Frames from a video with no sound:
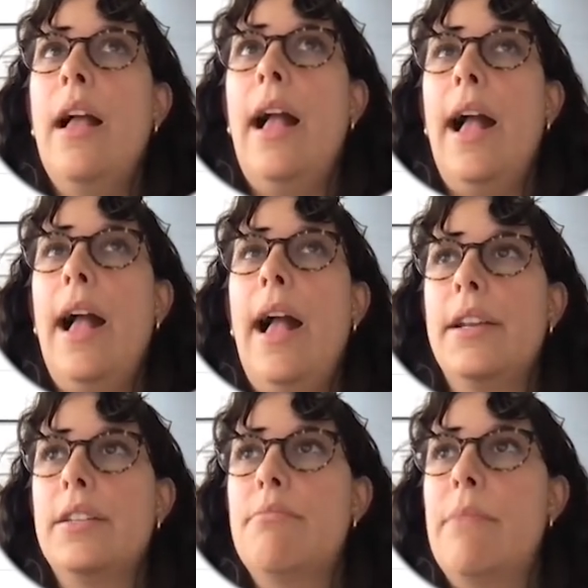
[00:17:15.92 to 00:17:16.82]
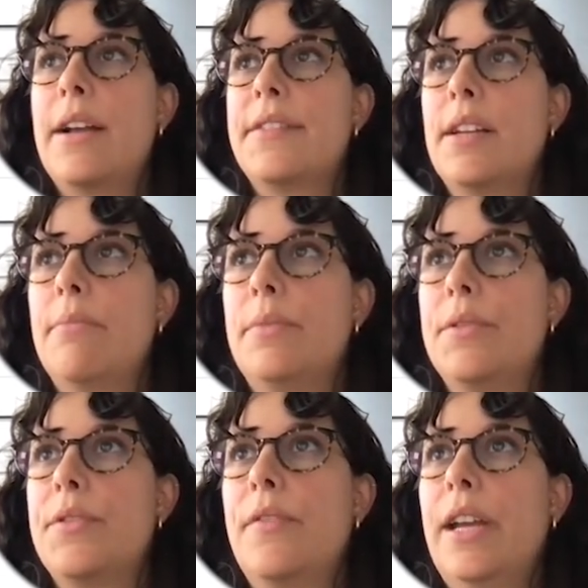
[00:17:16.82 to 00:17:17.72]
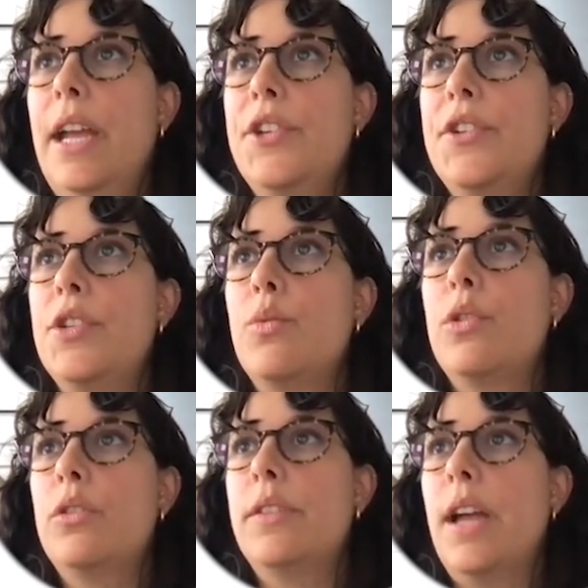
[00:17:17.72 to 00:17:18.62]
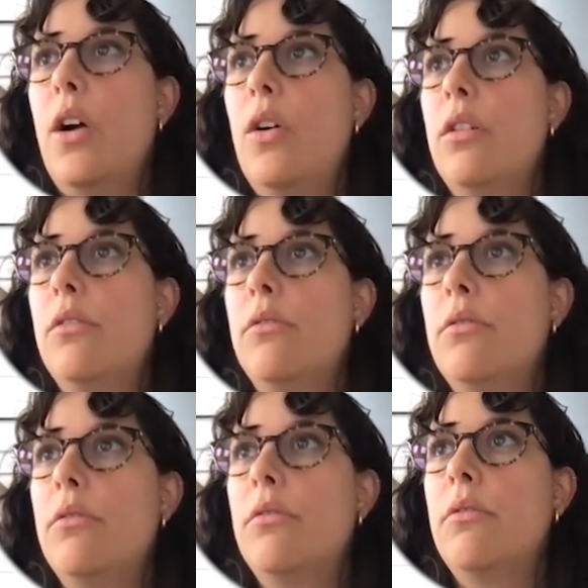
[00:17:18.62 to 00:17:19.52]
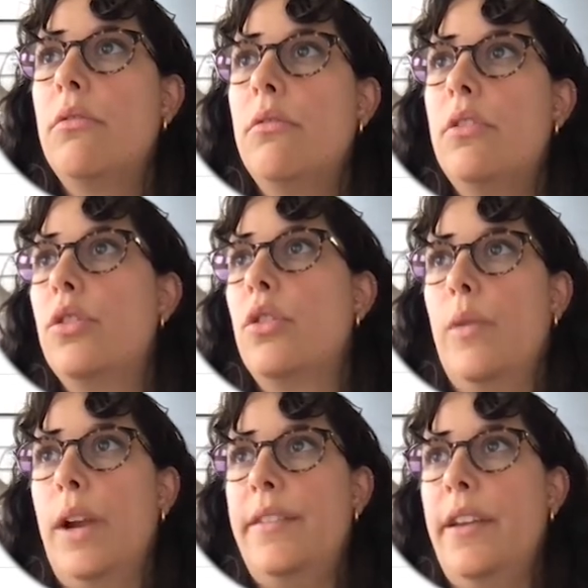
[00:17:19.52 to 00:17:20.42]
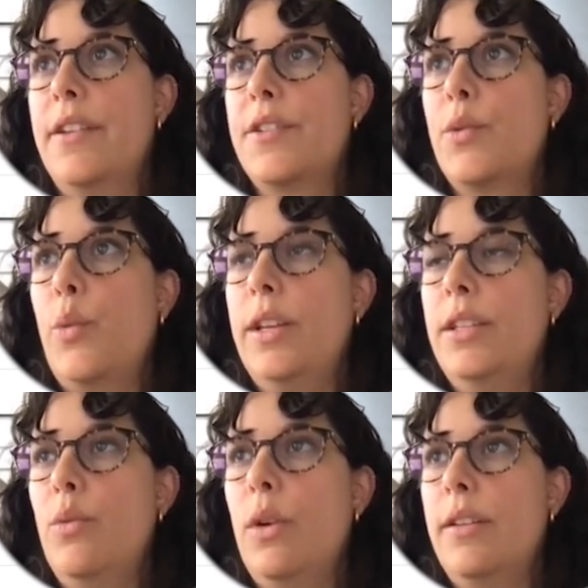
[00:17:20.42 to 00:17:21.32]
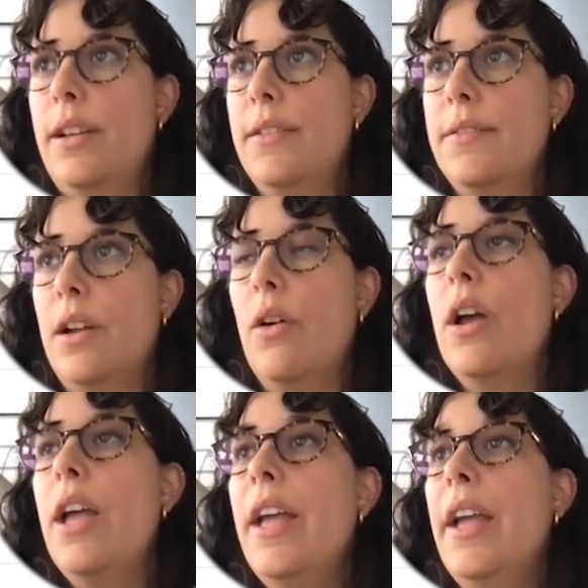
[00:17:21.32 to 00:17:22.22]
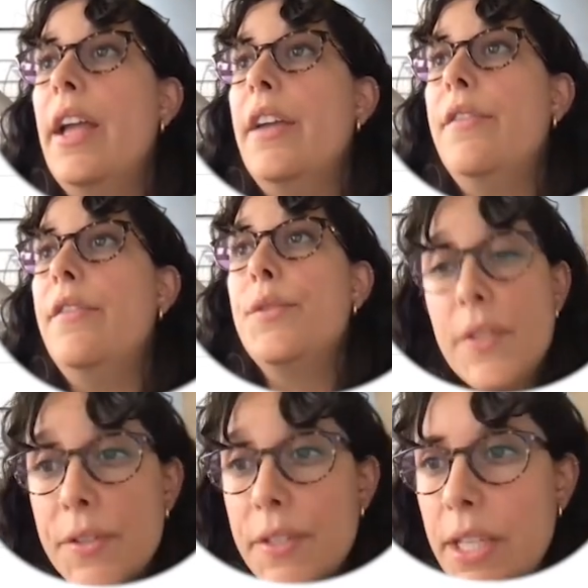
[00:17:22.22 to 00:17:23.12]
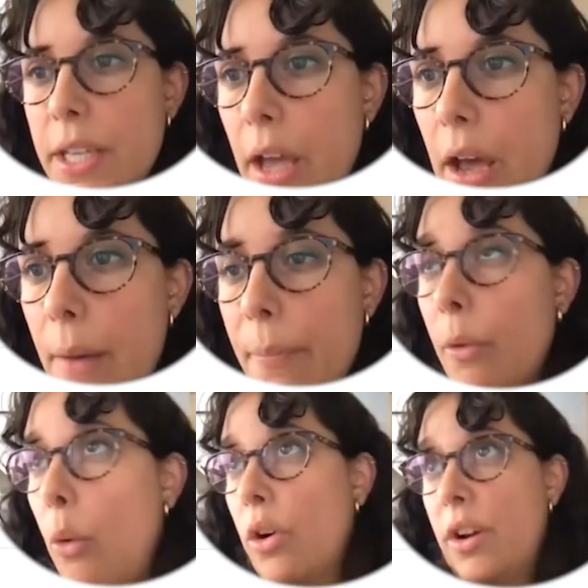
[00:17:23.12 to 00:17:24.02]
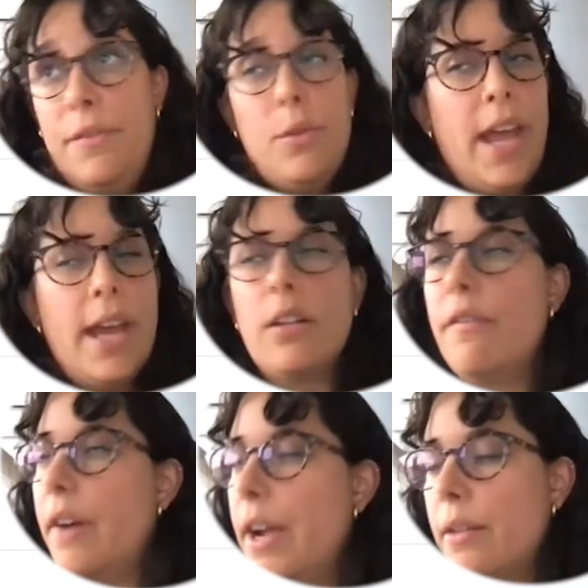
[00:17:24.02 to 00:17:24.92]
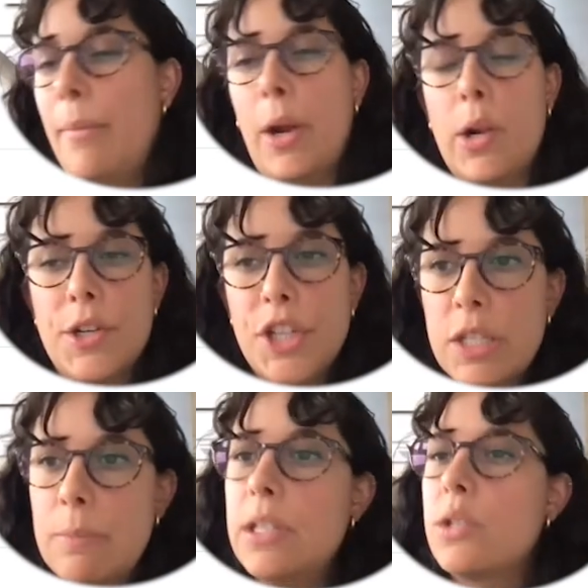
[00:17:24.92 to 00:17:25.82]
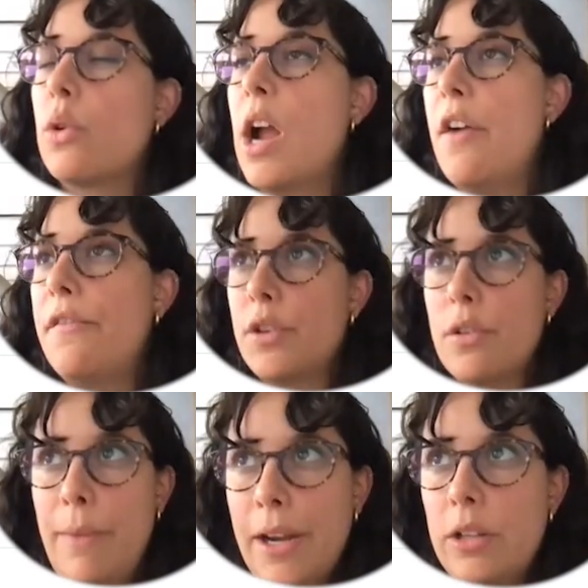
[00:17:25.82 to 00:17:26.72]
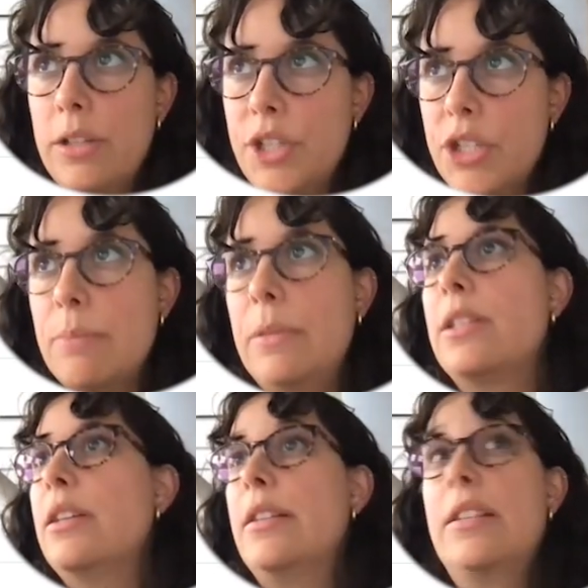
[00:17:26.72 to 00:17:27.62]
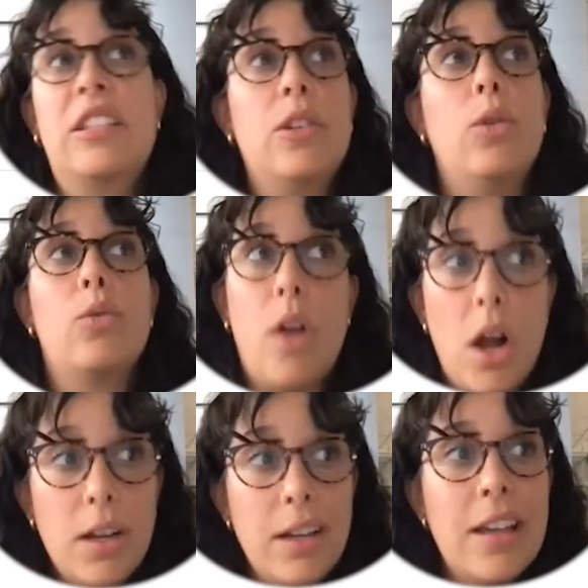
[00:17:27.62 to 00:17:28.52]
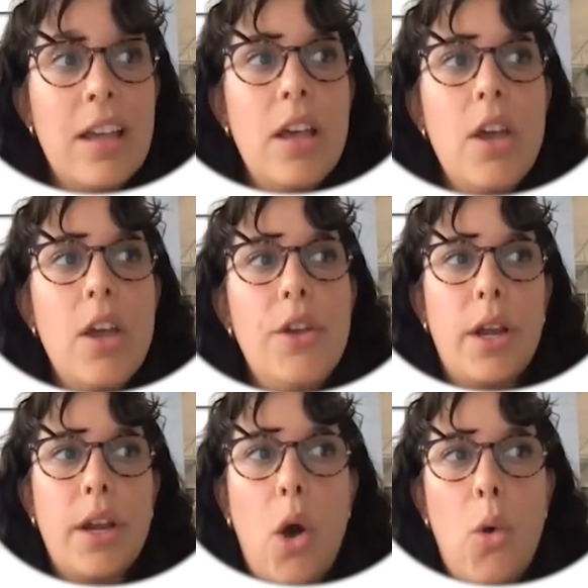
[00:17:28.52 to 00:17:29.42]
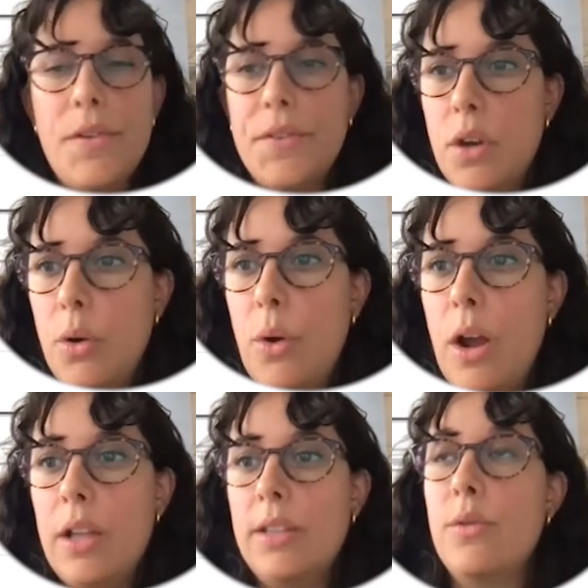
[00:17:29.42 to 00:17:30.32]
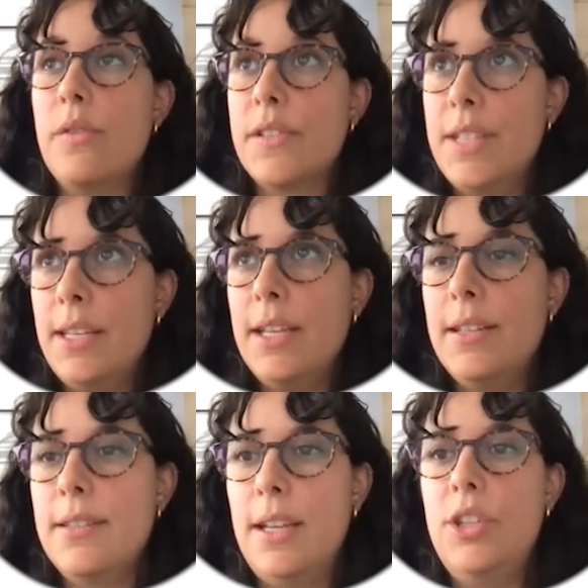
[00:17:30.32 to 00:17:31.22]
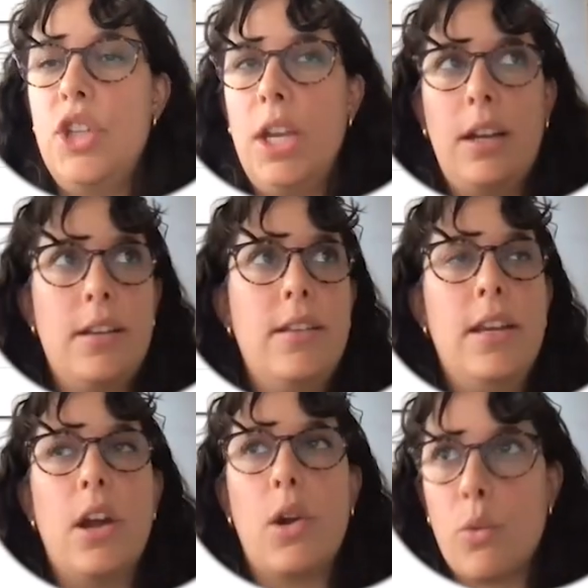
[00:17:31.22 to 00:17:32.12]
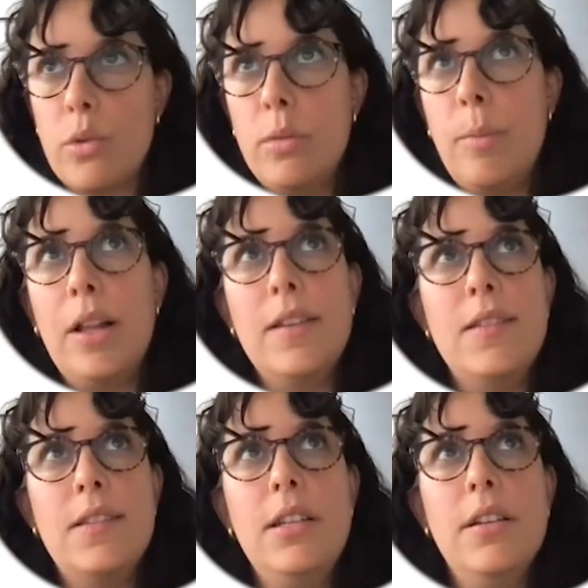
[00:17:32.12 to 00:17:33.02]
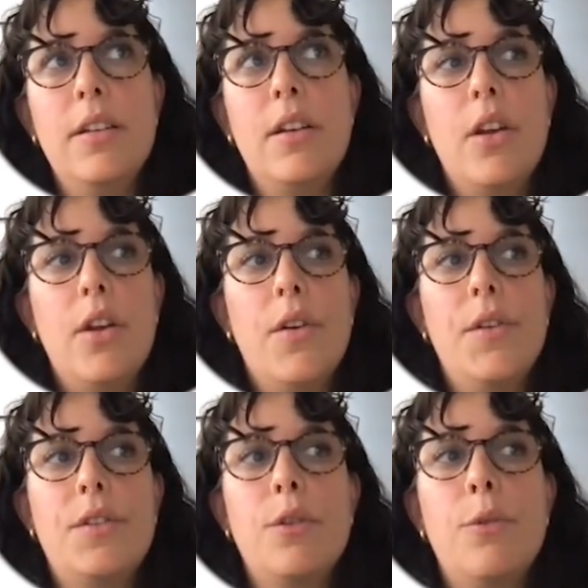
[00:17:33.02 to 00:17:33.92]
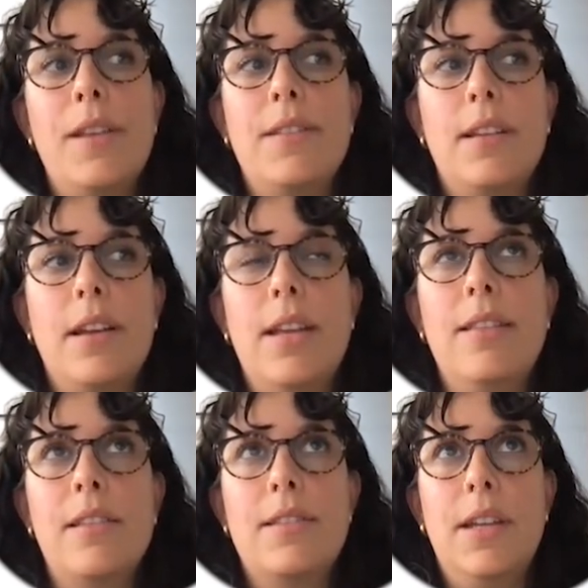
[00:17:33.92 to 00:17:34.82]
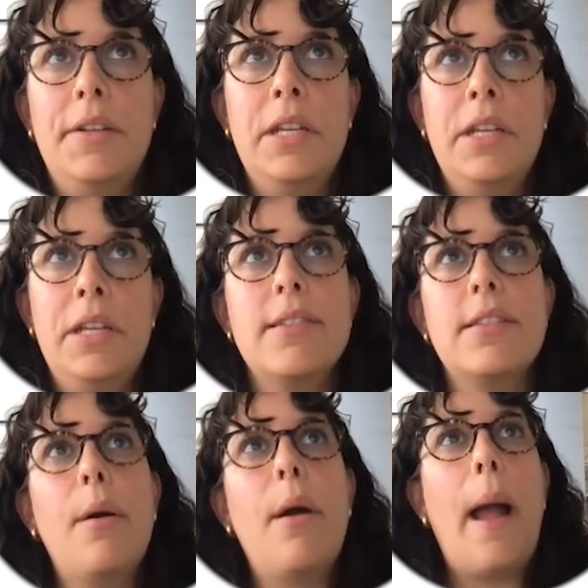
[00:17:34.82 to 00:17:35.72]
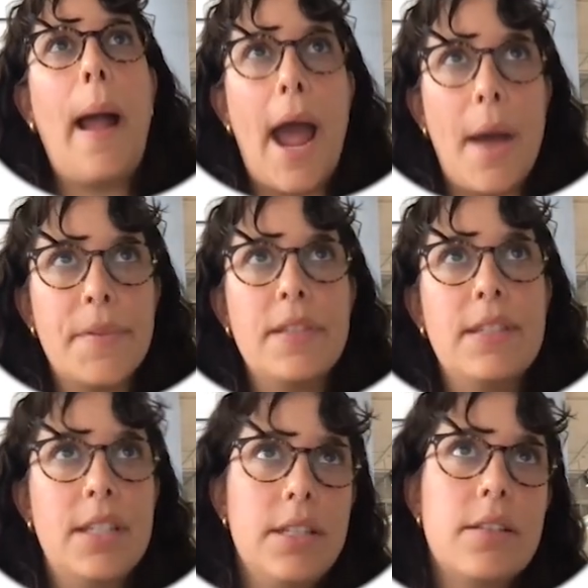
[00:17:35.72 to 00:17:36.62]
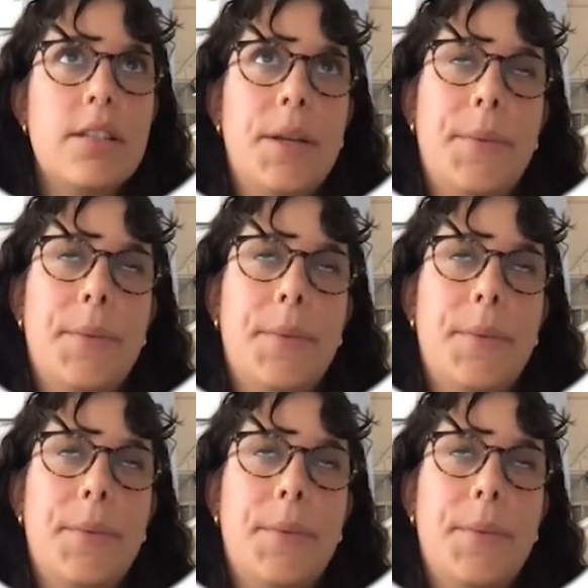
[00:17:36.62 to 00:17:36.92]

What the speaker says: And max samples vacations will now look correct. He has 21 days now. If you still see, or if you cannot find a manual adjustment, or after the manual adjustment is still wrong, you can always go to the settings and check the accrual policy. So basically in the settings, absences.